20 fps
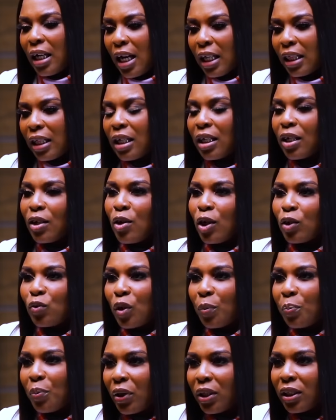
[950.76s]
And then I think it
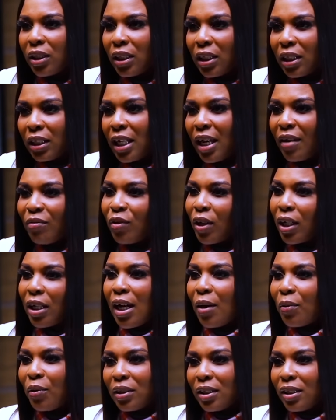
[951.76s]
got to a point in his life
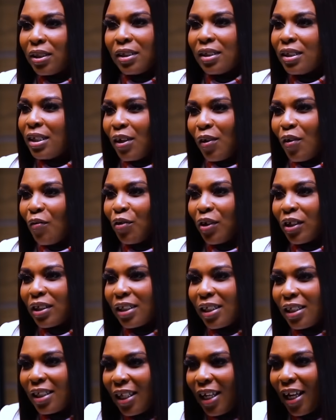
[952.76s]
where that wasn't
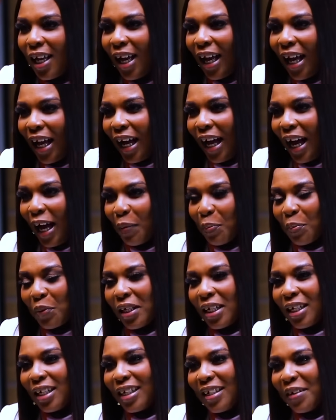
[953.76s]
obviously
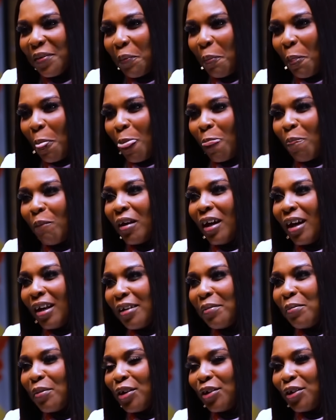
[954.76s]
happening
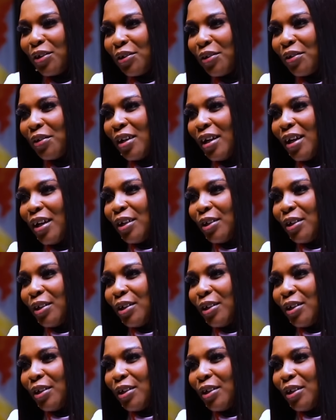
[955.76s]
anymore, you know.